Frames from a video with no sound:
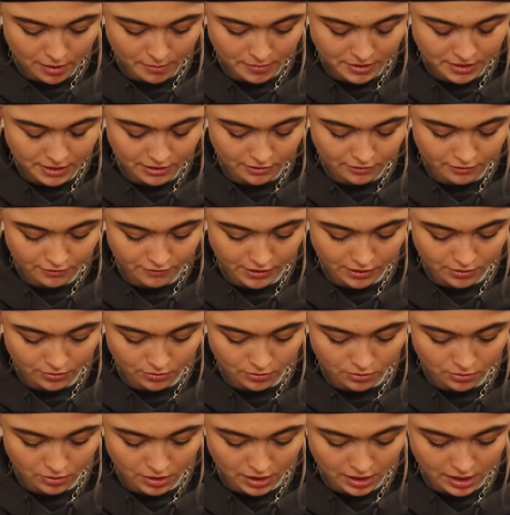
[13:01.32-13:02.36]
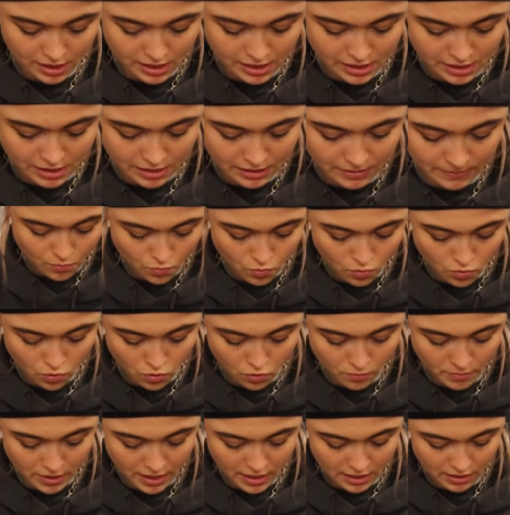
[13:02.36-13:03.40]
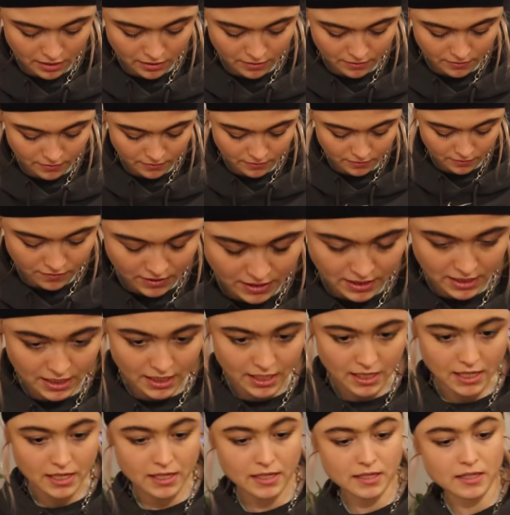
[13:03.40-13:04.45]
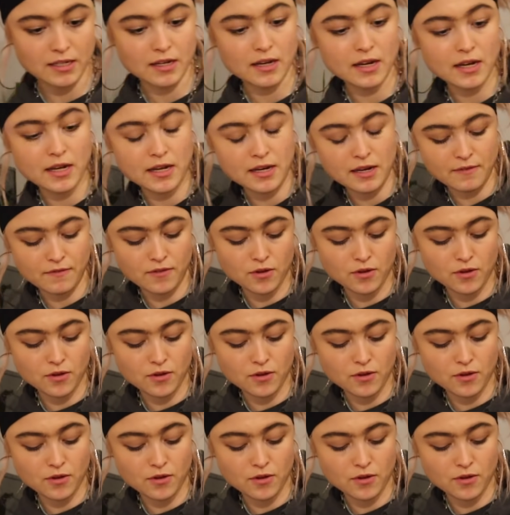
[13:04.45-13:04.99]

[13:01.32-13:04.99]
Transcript: make myself feel nice, warm and fuzzy inside,